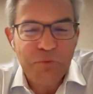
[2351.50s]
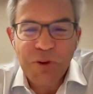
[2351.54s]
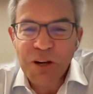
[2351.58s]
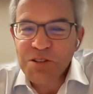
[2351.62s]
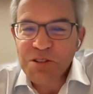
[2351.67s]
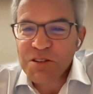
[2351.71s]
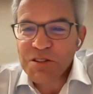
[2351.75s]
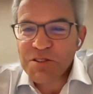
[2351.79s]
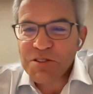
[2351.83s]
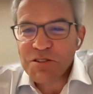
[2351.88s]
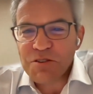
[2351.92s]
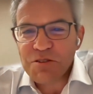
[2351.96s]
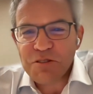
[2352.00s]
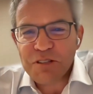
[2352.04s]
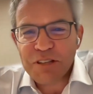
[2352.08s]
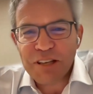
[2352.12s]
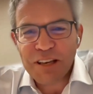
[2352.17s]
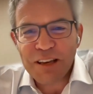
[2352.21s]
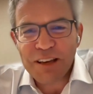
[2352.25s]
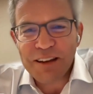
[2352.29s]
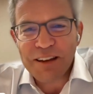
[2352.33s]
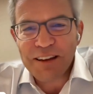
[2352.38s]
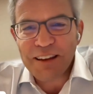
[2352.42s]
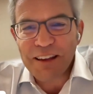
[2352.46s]
much as you
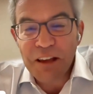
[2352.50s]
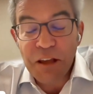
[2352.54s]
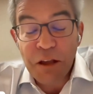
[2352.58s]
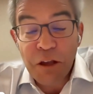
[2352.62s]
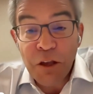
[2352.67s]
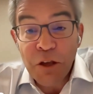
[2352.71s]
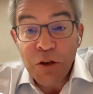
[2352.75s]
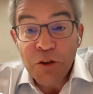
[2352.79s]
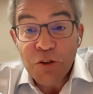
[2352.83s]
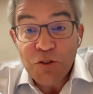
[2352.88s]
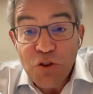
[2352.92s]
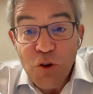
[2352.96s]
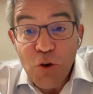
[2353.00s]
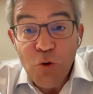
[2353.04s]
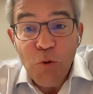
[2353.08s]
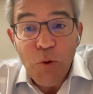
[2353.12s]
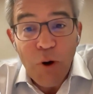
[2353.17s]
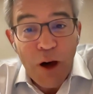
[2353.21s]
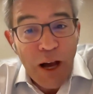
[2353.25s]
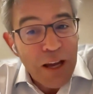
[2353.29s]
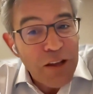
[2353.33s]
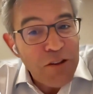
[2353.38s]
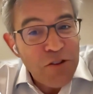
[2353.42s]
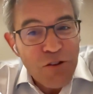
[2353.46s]
did. So
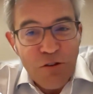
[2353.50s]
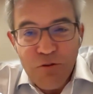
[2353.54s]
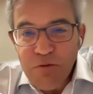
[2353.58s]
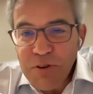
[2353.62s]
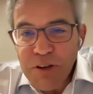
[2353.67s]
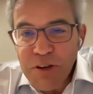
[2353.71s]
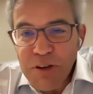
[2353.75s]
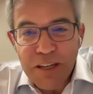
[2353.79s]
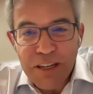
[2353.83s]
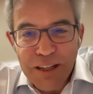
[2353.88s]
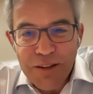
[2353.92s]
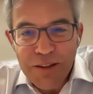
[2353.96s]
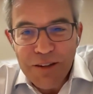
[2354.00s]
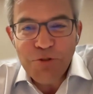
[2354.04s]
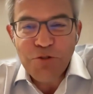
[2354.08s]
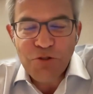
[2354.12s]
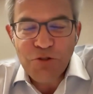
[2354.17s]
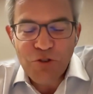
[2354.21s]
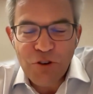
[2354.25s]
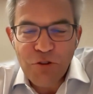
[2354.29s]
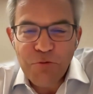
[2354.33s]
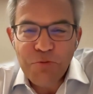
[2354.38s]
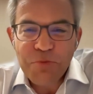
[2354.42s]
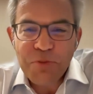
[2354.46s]
why do we need
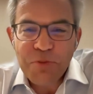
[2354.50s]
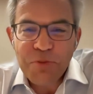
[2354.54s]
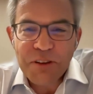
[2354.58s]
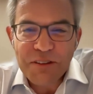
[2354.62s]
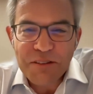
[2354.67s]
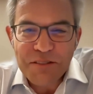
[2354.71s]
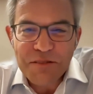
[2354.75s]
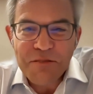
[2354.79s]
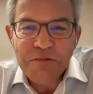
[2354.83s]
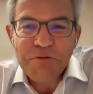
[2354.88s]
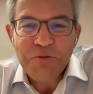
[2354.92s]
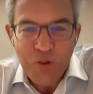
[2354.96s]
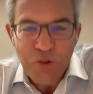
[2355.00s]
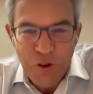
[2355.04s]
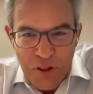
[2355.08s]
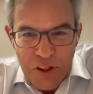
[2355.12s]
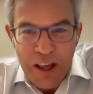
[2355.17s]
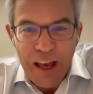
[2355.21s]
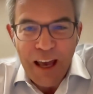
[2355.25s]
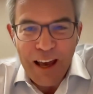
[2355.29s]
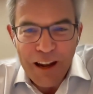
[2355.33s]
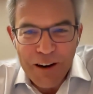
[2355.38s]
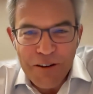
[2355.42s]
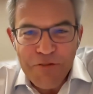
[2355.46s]
utopias? For
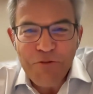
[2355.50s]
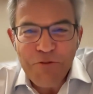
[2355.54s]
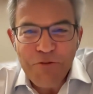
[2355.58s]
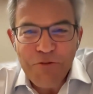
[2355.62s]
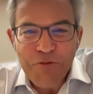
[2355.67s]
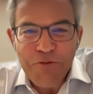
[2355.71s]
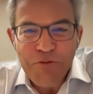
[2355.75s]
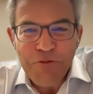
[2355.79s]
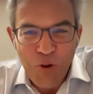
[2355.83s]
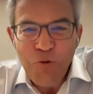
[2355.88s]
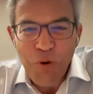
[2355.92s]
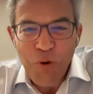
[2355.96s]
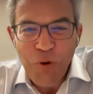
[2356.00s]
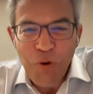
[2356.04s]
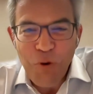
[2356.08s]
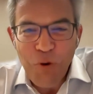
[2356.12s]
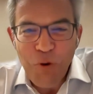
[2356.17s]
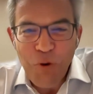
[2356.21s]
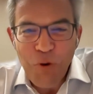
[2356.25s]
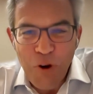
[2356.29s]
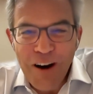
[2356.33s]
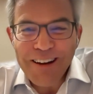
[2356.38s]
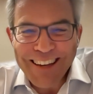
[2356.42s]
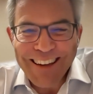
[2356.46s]
that, for
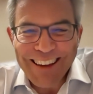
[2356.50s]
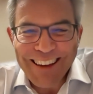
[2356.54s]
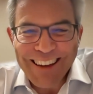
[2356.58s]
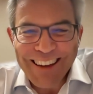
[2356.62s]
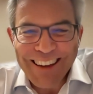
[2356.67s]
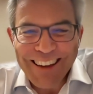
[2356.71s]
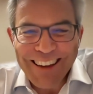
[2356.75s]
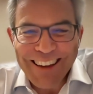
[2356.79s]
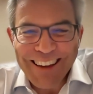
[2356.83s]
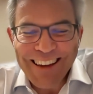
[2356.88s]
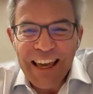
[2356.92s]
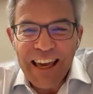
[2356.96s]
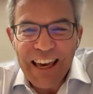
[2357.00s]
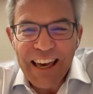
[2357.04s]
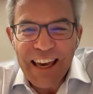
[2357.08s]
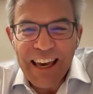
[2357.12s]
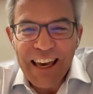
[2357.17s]
walking.